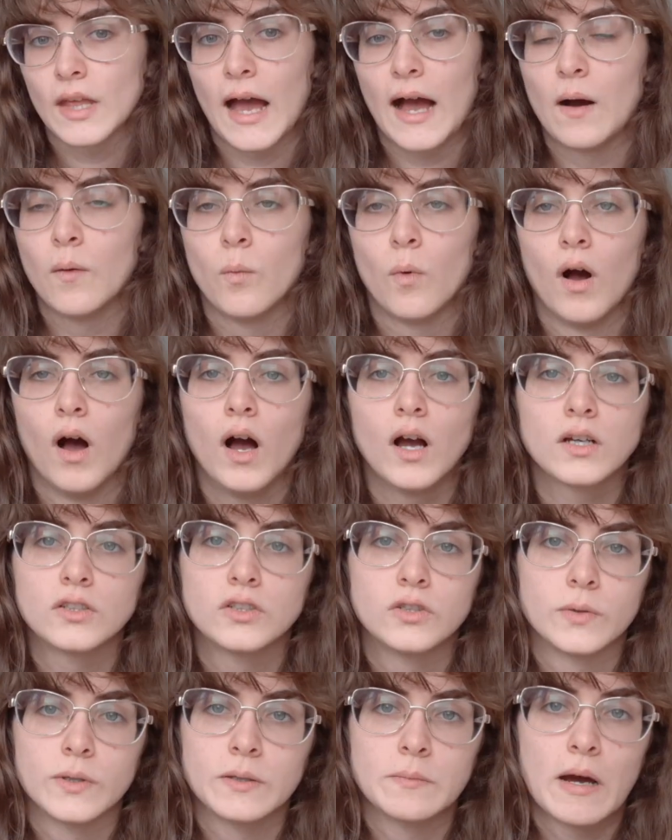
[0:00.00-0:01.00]
at work
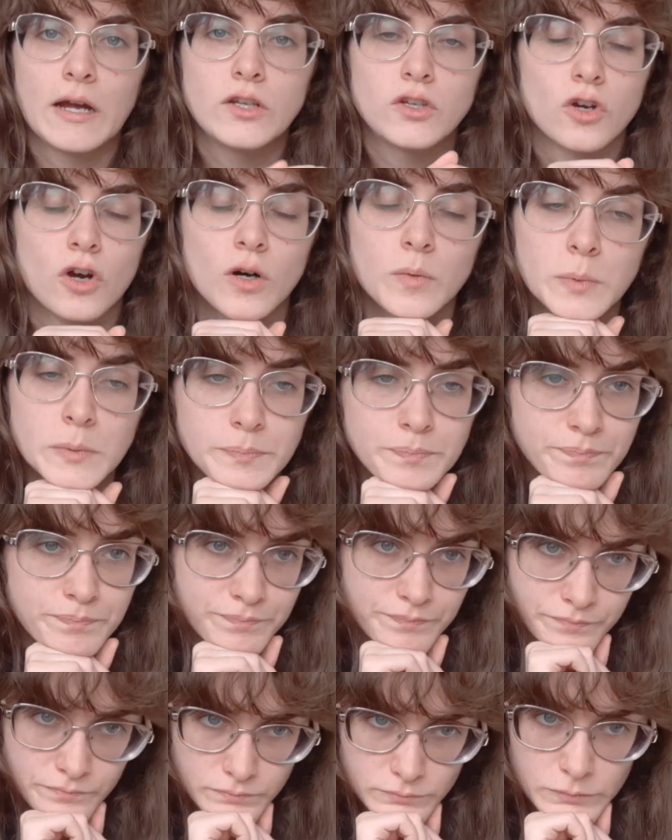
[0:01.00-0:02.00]
doing my job
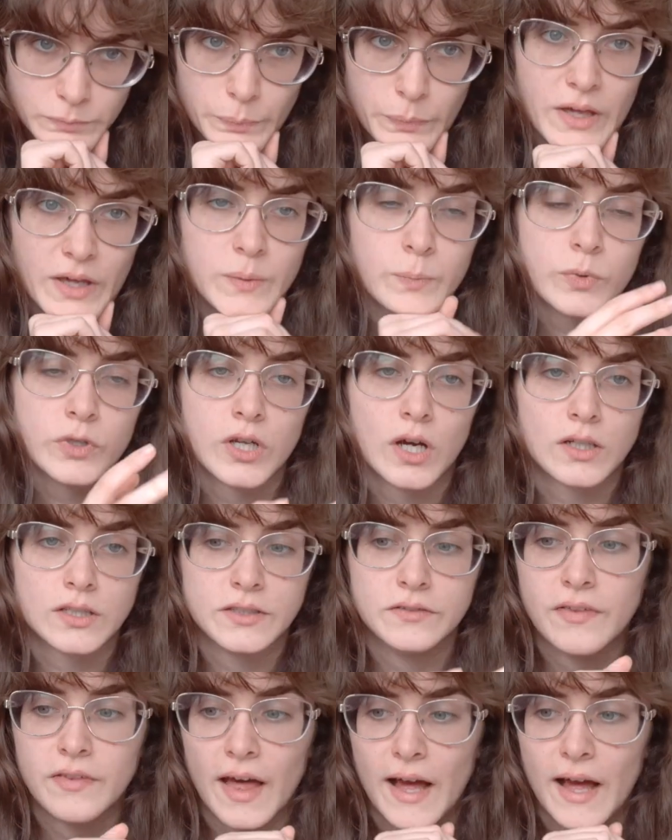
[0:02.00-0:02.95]
and being productive